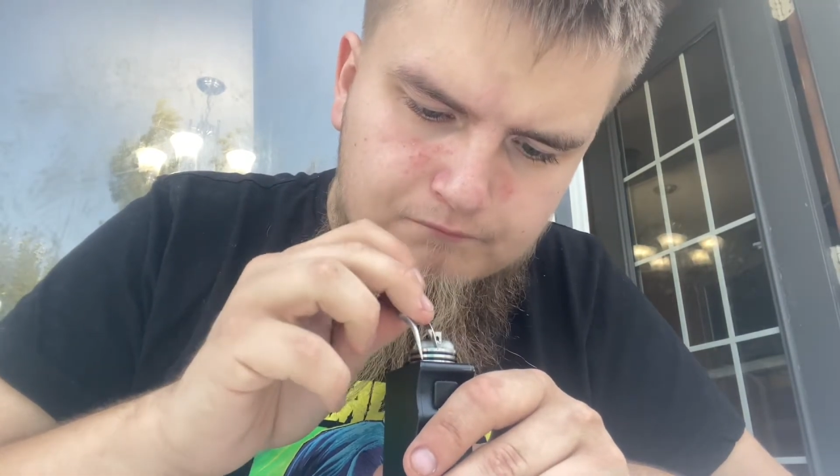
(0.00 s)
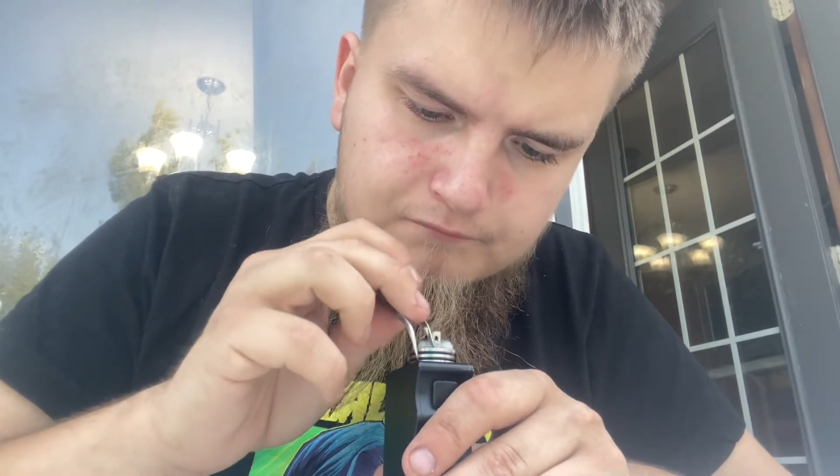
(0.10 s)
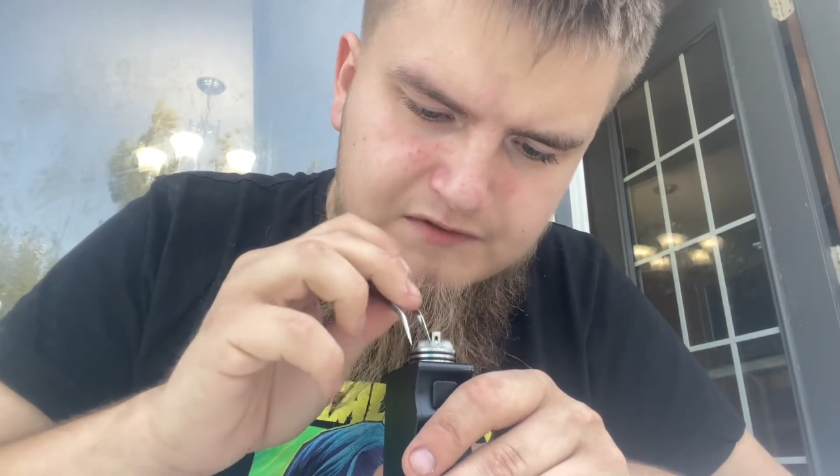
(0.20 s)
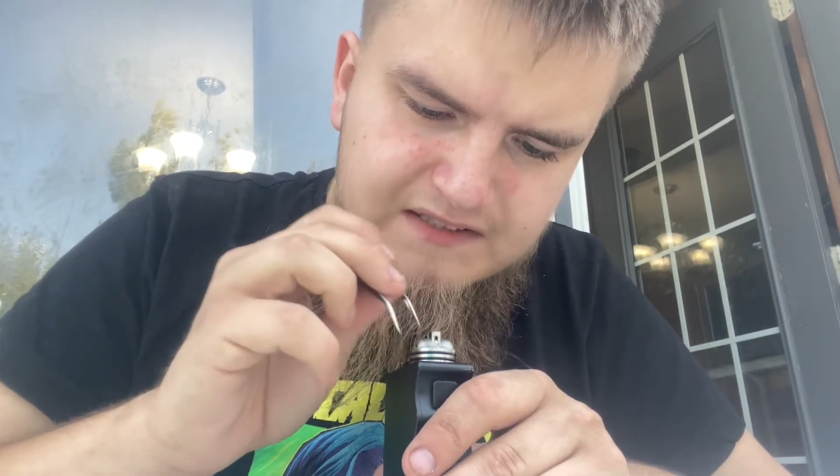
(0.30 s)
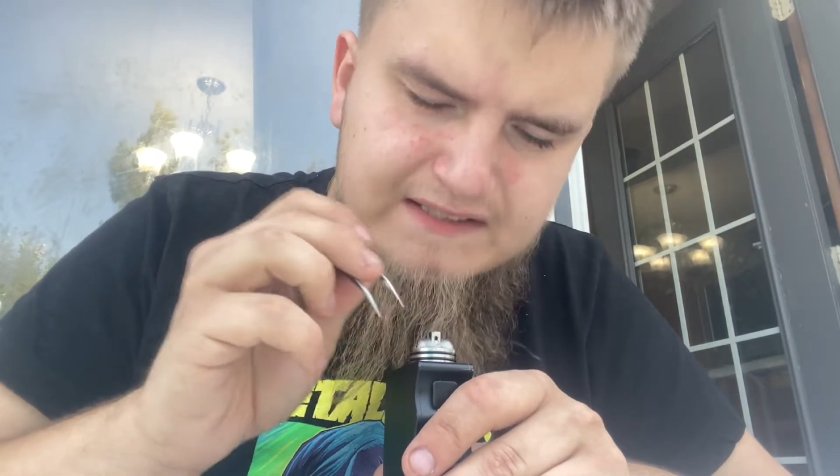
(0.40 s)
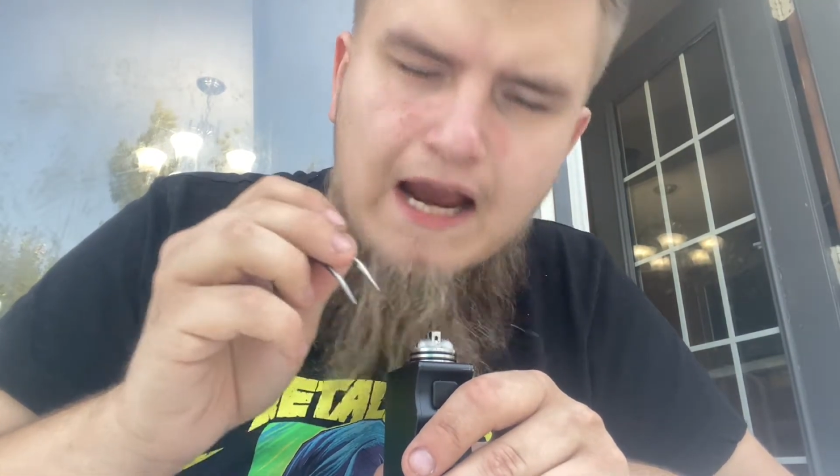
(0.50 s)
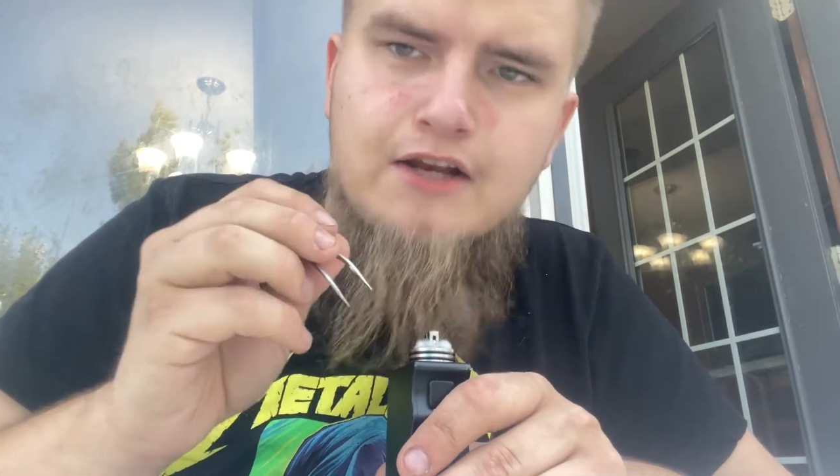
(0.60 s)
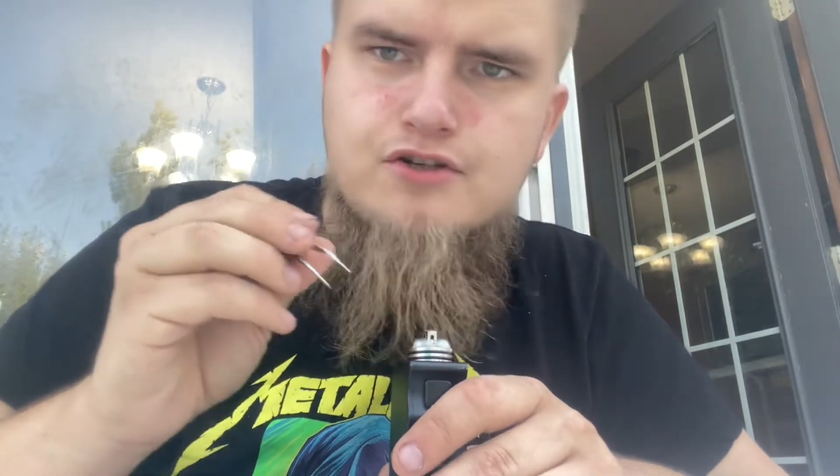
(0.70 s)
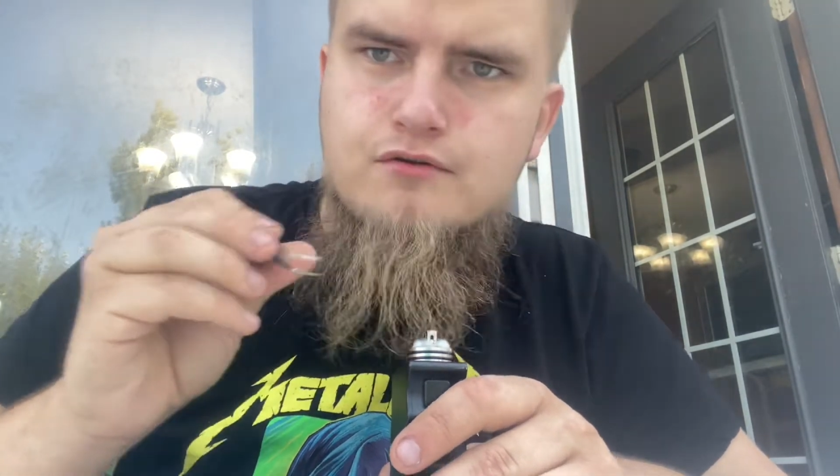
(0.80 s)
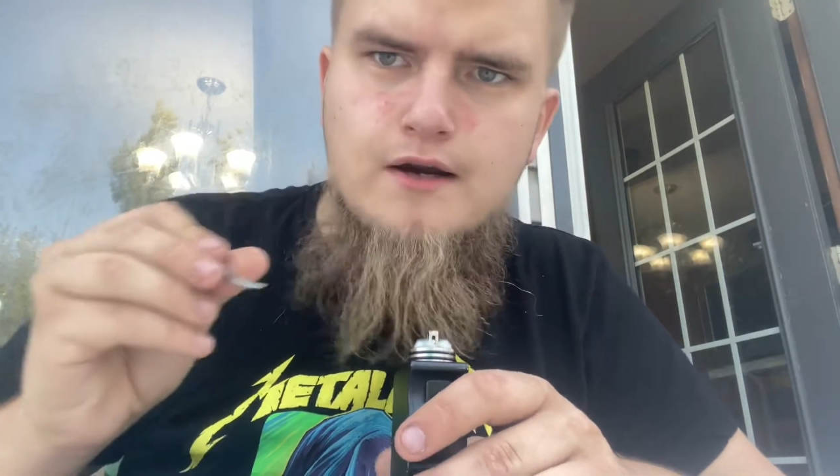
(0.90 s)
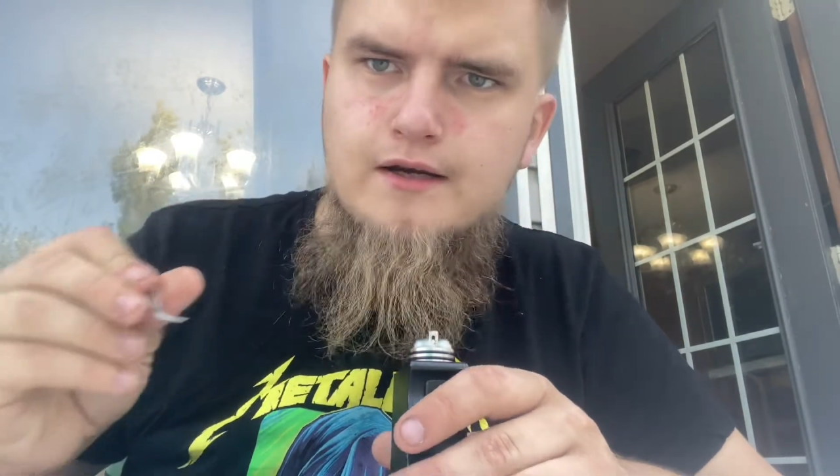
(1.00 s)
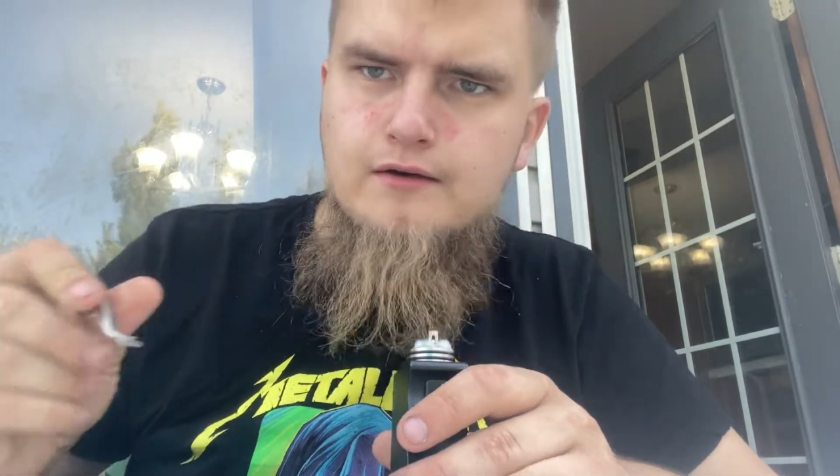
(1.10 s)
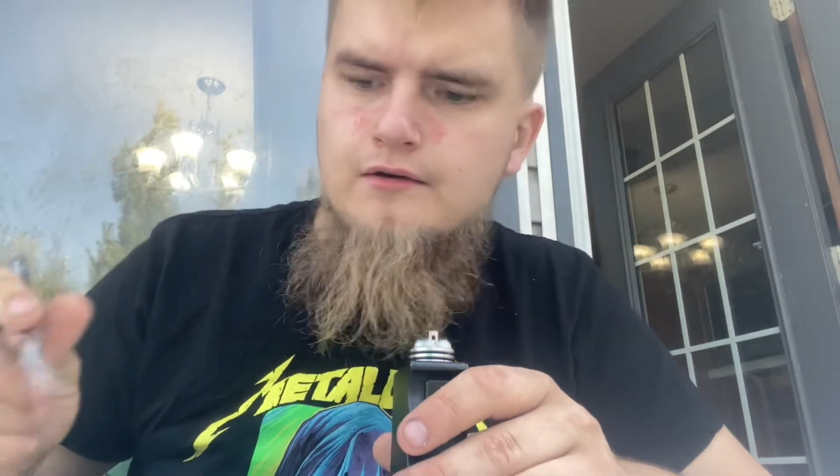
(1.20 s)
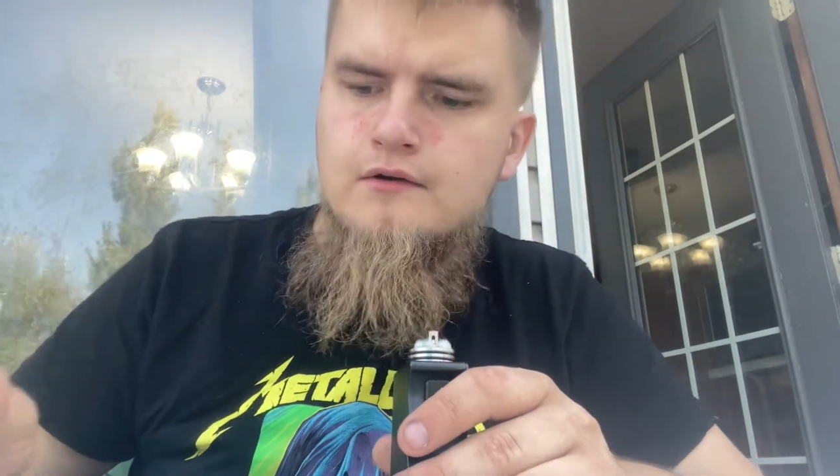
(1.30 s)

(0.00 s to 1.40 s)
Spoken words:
saturate it